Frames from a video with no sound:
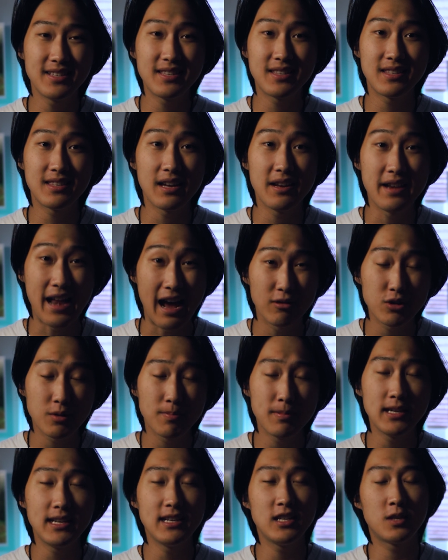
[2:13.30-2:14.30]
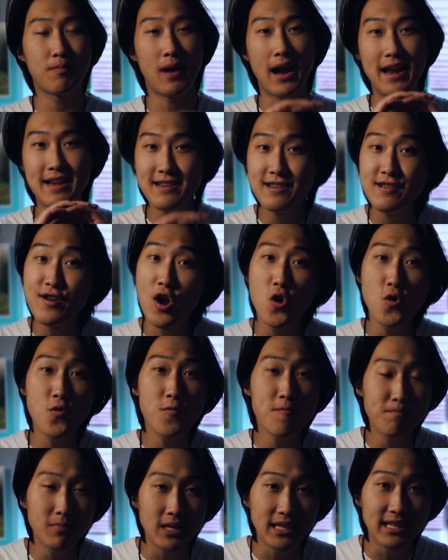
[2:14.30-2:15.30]
this announcement is by
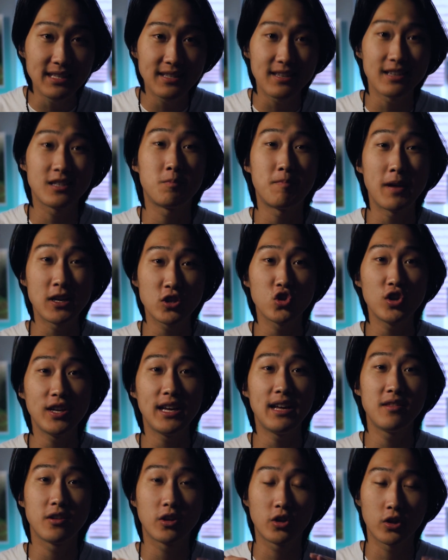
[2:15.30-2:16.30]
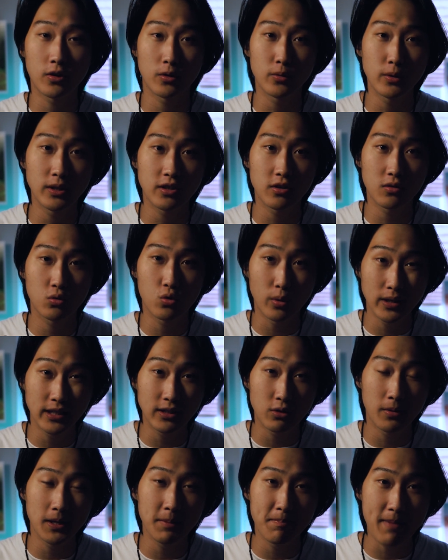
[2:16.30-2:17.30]
no means, especially in the current twenty
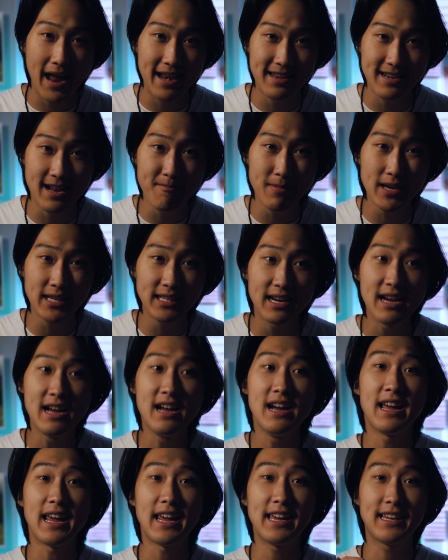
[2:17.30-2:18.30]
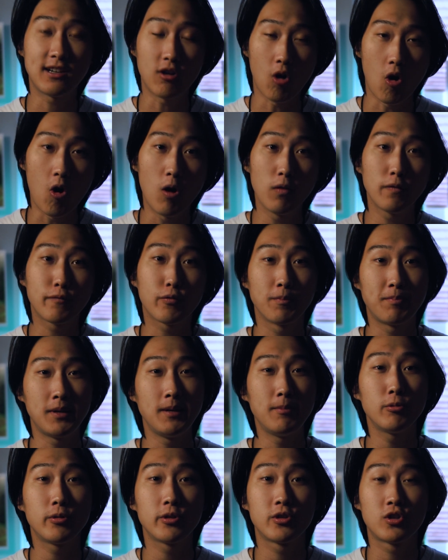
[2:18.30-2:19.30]
twenty pandemic, a call for
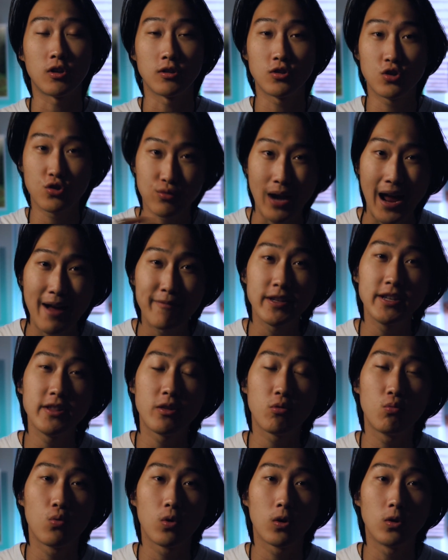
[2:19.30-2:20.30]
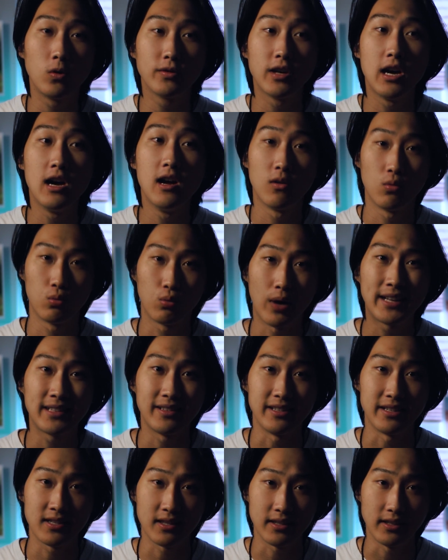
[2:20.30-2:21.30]
people to start traveling the world
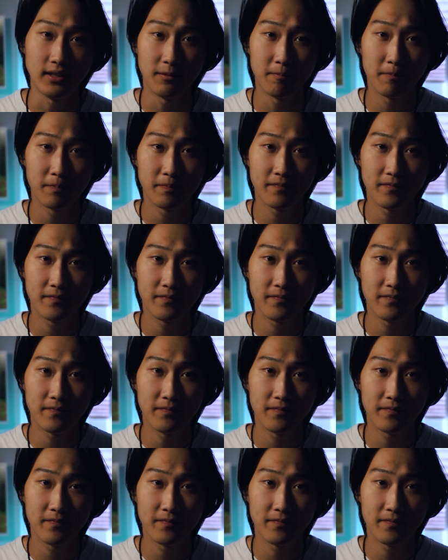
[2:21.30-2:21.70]
recklessly.